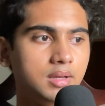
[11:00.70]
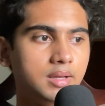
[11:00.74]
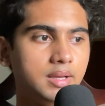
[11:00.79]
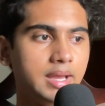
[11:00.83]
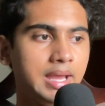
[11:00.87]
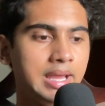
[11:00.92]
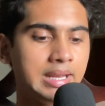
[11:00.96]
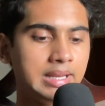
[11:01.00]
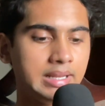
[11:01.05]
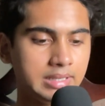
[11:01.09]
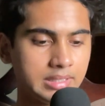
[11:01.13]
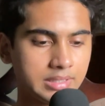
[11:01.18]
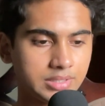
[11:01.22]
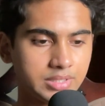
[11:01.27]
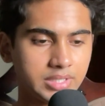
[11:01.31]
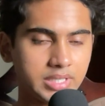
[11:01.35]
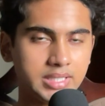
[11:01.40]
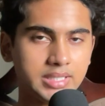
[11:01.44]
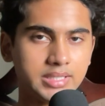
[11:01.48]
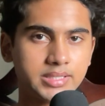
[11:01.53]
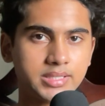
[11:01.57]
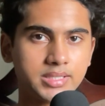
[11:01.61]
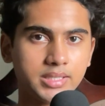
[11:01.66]
an
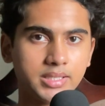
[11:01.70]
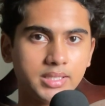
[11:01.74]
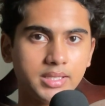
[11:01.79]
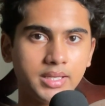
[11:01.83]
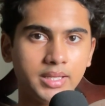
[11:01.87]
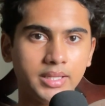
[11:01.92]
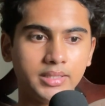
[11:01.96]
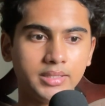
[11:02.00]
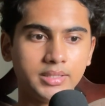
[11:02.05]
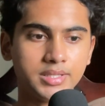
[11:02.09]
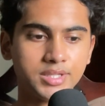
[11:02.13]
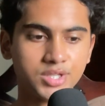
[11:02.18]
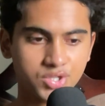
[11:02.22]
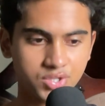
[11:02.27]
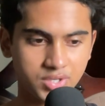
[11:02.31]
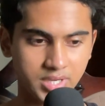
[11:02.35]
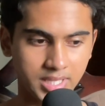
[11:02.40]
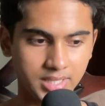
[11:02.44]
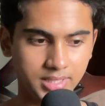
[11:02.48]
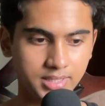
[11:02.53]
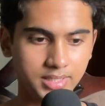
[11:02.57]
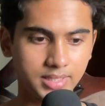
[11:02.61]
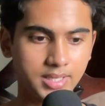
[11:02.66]
increased in
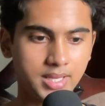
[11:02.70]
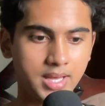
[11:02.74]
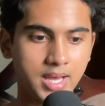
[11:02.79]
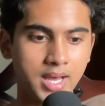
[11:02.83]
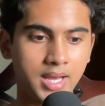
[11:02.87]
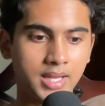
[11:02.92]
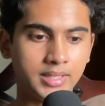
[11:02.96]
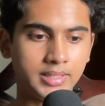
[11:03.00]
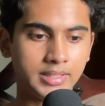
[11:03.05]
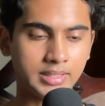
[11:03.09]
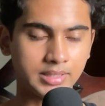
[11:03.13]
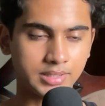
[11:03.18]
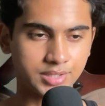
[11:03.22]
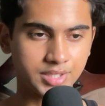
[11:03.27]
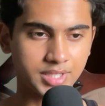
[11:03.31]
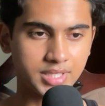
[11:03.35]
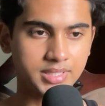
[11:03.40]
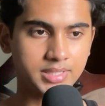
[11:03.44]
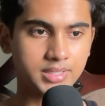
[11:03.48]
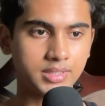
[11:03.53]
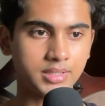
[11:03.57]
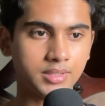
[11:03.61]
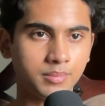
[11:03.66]
strength and
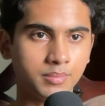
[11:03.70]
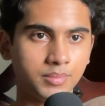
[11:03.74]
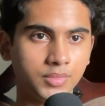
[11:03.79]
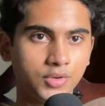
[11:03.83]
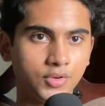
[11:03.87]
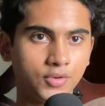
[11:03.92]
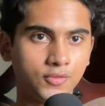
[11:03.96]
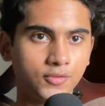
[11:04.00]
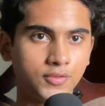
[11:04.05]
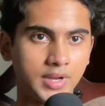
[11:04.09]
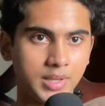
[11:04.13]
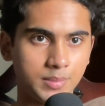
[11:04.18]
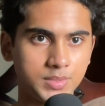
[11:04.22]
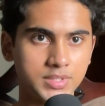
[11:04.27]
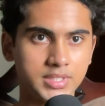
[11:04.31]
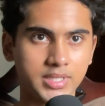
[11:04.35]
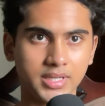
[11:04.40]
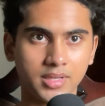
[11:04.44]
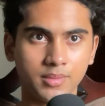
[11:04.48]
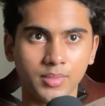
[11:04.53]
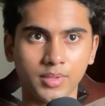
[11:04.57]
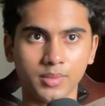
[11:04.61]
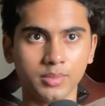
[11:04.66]
increased in number of reps
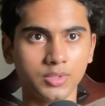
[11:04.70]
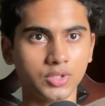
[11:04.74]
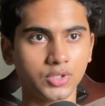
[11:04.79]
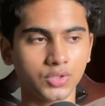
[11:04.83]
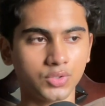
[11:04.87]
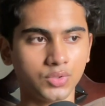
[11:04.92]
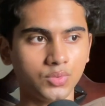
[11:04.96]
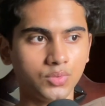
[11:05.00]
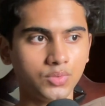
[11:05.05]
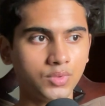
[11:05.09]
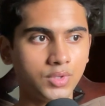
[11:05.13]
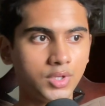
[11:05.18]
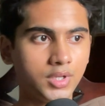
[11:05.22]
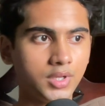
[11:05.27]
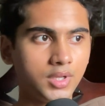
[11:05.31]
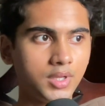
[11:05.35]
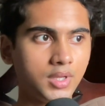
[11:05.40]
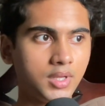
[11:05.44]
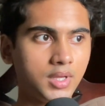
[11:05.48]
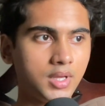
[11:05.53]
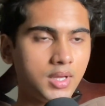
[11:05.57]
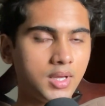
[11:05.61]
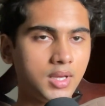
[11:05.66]
that I'm able to do.
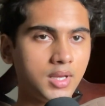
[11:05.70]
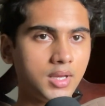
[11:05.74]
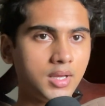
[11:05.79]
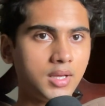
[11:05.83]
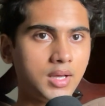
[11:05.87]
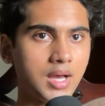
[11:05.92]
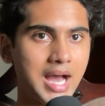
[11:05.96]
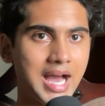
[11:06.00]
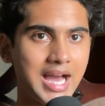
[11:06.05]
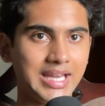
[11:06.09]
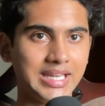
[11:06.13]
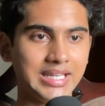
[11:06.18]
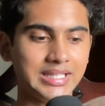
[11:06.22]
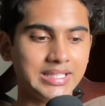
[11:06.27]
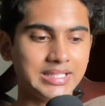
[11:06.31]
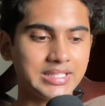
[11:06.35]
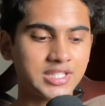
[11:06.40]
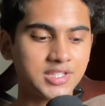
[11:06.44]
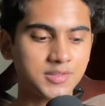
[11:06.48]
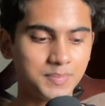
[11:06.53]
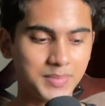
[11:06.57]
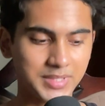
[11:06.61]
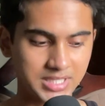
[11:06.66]
I
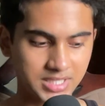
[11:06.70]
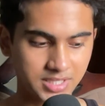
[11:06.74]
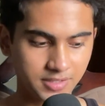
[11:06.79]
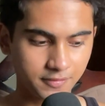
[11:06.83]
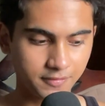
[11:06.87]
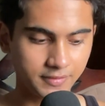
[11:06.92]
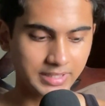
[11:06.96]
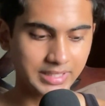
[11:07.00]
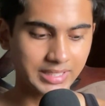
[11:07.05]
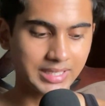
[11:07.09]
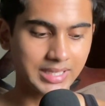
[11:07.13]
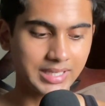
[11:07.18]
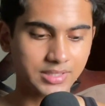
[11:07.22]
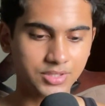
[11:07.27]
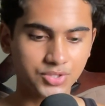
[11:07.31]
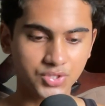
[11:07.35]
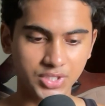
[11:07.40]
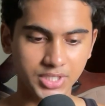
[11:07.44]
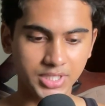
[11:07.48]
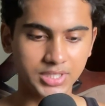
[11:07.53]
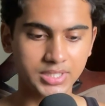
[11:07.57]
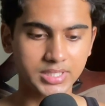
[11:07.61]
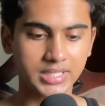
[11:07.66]
specifically and
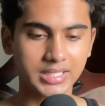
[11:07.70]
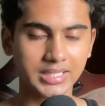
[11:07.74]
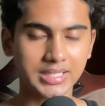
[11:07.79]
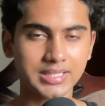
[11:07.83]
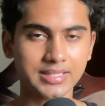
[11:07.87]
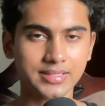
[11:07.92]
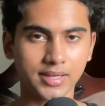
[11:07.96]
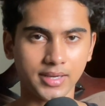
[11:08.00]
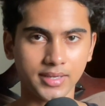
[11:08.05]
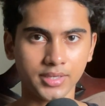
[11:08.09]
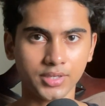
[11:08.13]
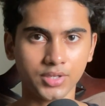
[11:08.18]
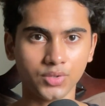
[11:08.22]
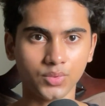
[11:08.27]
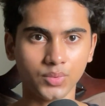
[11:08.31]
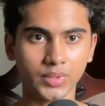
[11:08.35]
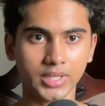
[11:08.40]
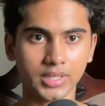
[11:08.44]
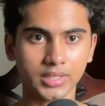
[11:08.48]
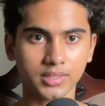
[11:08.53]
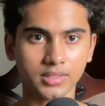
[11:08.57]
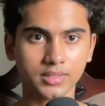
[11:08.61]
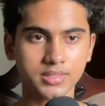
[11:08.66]
strategically started
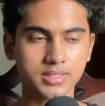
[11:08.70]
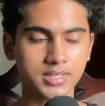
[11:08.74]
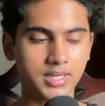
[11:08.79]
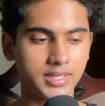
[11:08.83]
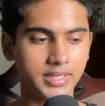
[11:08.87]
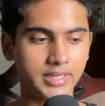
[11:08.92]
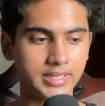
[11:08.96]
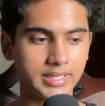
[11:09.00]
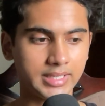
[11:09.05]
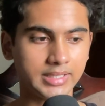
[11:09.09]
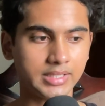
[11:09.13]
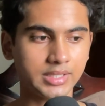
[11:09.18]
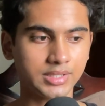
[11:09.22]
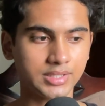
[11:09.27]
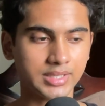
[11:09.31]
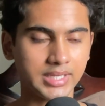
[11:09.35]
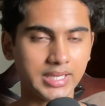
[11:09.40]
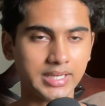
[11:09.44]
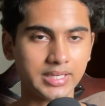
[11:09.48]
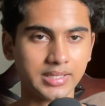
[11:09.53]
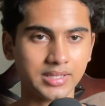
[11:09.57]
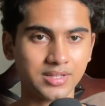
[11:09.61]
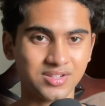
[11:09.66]
taking
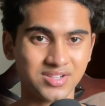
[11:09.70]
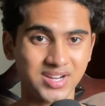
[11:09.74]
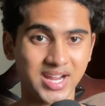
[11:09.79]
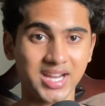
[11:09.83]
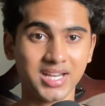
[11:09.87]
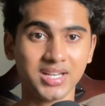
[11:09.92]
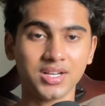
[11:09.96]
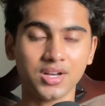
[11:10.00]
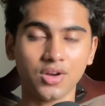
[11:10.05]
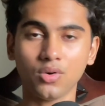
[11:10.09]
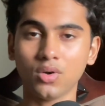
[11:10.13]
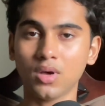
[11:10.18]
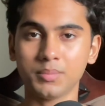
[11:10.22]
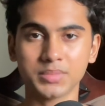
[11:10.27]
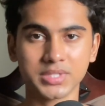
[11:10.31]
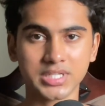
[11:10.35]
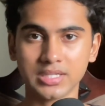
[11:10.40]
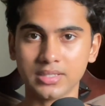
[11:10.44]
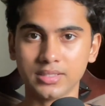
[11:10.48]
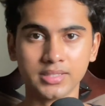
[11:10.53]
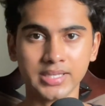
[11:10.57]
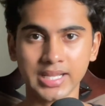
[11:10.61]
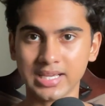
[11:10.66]
creatine right now. I'm
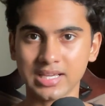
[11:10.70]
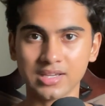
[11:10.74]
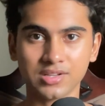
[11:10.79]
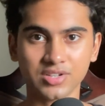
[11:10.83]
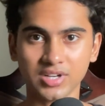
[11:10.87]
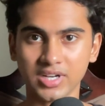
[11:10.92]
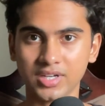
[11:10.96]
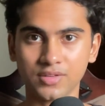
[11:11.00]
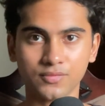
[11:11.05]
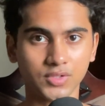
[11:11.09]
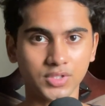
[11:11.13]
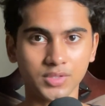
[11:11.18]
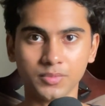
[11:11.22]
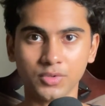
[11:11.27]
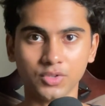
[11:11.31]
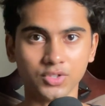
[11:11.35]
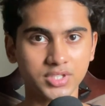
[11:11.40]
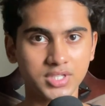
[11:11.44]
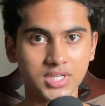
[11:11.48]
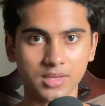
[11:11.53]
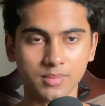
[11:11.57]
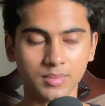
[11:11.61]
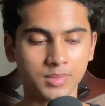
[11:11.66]
taking creatine for the
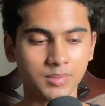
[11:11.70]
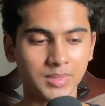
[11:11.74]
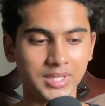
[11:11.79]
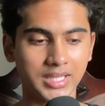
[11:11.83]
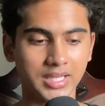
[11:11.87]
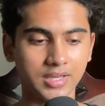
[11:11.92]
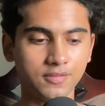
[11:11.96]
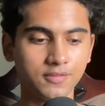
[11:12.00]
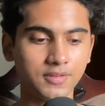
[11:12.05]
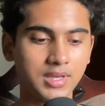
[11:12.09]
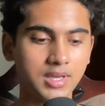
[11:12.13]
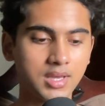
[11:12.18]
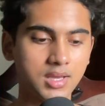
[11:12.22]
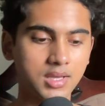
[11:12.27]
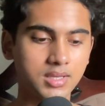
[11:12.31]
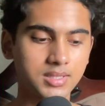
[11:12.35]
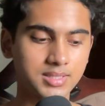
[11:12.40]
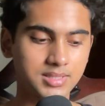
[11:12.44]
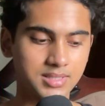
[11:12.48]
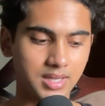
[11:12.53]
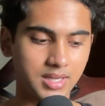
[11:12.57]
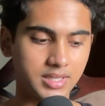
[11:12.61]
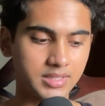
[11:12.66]
first time in my life.
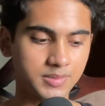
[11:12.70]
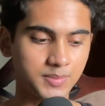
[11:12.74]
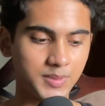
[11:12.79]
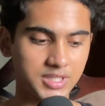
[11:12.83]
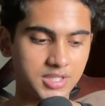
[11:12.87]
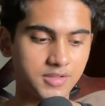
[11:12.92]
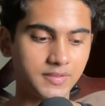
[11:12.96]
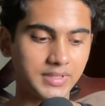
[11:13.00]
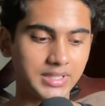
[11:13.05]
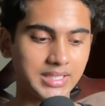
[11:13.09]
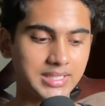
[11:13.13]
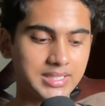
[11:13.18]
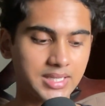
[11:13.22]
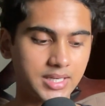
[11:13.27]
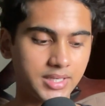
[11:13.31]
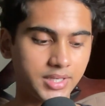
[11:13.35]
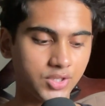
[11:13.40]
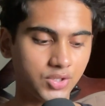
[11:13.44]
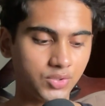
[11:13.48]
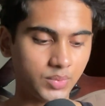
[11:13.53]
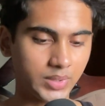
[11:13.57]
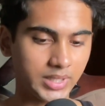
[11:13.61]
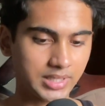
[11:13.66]
Specifically
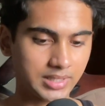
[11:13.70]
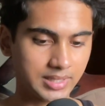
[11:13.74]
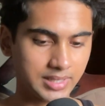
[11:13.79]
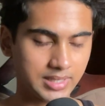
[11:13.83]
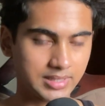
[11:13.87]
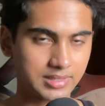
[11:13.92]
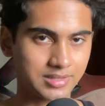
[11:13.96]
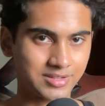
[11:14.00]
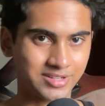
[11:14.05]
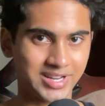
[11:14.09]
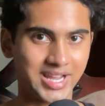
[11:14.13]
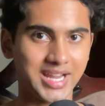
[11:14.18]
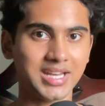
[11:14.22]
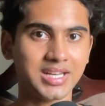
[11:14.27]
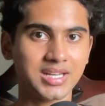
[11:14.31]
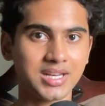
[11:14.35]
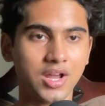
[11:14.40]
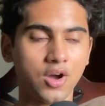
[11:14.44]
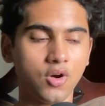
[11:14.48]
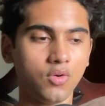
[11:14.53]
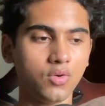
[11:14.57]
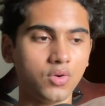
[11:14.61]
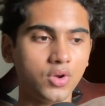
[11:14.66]
started doing it right
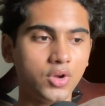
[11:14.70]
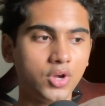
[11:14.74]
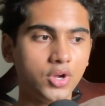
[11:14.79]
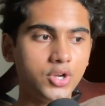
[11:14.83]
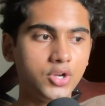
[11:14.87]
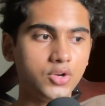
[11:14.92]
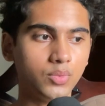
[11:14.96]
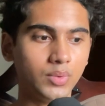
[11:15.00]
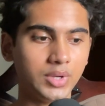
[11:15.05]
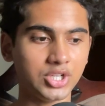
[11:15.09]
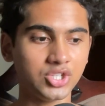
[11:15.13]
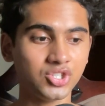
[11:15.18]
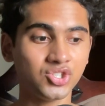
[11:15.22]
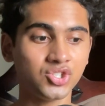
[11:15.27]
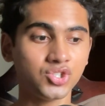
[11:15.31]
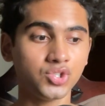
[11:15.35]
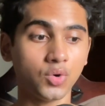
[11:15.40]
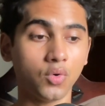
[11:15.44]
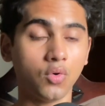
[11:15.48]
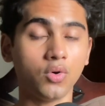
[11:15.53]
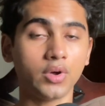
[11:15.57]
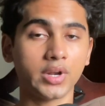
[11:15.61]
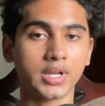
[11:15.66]
now to
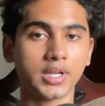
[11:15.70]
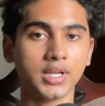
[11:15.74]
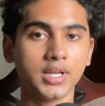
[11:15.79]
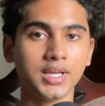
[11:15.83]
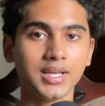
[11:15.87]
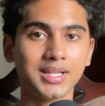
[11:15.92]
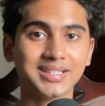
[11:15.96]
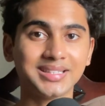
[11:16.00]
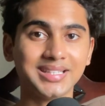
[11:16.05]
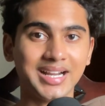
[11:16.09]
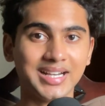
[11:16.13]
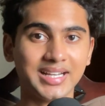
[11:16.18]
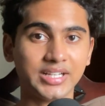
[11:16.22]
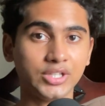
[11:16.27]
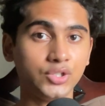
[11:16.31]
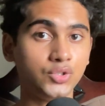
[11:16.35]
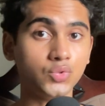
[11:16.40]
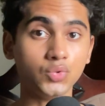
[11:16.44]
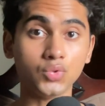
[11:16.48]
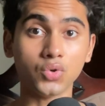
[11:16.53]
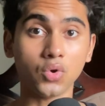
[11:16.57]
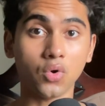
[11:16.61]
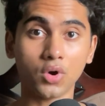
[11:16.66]
ensure that I
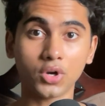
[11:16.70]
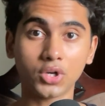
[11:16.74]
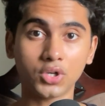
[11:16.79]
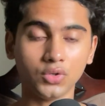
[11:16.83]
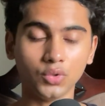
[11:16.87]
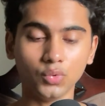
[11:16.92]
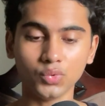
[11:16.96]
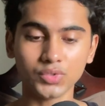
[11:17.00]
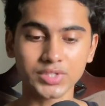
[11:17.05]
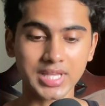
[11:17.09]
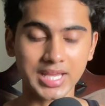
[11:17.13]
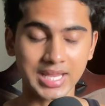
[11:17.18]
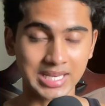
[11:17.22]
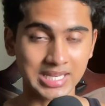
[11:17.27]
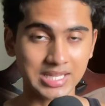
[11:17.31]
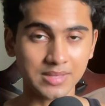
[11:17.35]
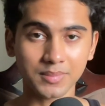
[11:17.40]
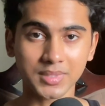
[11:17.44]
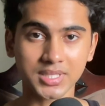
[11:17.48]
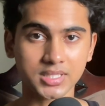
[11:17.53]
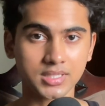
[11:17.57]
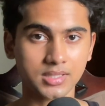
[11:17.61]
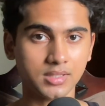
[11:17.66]
do not lose
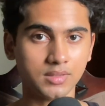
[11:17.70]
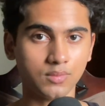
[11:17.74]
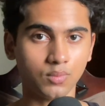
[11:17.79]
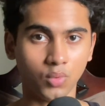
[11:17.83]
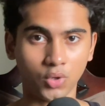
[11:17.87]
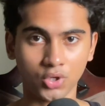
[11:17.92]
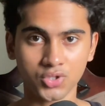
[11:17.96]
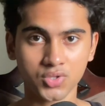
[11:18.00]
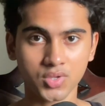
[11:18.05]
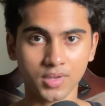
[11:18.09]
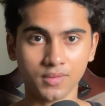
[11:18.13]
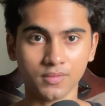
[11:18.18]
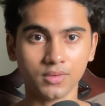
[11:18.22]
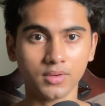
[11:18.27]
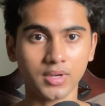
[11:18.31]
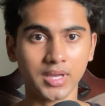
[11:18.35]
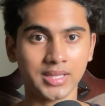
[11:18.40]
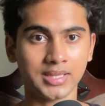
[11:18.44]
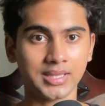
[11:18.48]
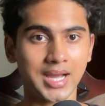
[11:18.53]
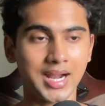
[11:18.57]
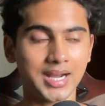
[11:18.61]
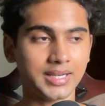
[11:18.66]
any muscle whatsoever,
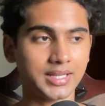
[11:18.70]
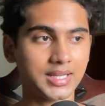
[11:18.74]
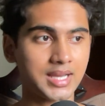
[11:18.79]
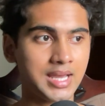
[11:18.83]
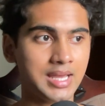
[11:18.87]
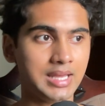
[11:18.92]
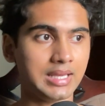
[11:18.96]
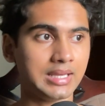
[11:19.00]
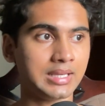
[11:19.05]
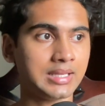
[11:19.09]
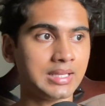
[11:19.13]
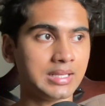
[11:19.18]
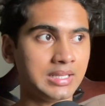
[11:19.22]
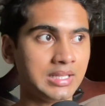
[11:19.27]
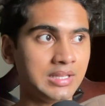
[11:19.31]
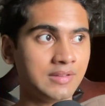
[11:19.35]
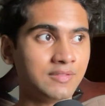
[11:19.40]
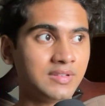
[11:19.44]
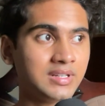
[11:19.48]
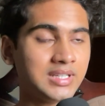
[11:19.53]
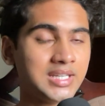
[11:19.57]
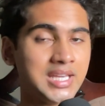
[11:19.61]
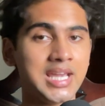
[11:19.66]
and that I can
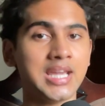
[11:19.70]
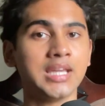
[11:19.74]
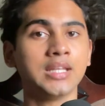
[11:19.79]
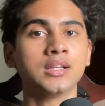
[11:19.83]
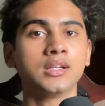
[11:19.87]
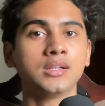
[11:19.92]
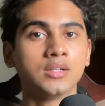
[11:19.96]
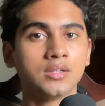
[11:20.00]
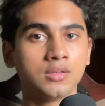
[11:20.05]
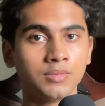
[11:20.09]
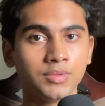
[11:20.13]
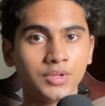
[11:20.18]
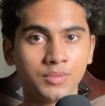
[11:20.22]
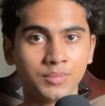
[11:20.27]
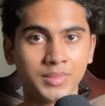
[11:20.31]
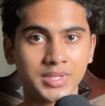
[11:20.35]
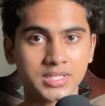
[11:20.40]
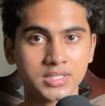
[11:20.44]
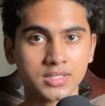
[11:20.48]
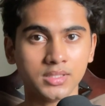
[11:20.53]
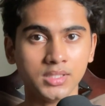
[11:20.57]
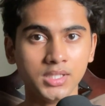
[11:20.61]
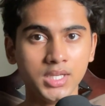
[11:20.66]
even gain a little bit of
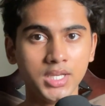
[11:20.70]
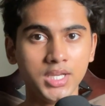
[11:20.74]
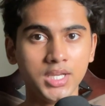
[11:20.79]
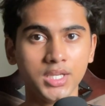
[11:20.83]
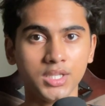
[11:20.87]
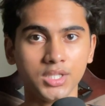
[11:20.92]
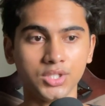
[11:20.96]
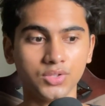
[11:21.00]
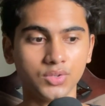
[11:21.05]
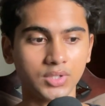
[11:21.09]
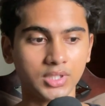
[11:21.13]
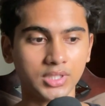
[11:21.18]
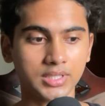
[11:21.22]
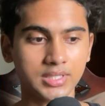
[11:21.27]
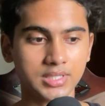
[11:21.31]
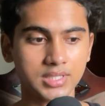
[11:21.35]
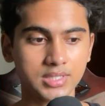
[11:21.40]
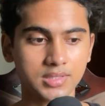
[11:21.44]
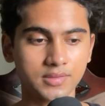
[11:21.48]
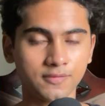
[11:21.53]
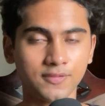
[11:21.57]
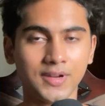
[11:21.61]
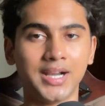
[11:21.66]
muscle during
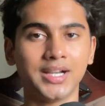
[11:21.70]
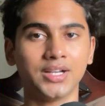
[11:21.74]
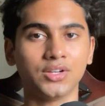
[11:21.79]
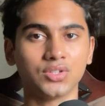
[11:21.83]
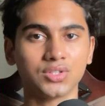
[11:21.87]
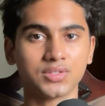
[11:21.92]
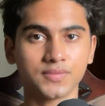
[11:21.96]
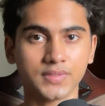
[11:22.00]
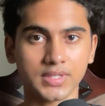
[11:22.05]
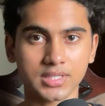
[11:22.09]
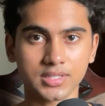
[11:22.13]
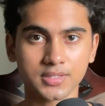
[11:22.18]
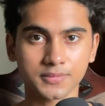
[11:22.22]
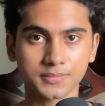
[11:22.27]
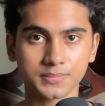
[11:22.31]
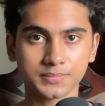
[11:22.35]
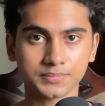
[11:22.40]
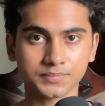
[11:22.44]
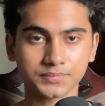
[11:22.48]
this fat loss phase.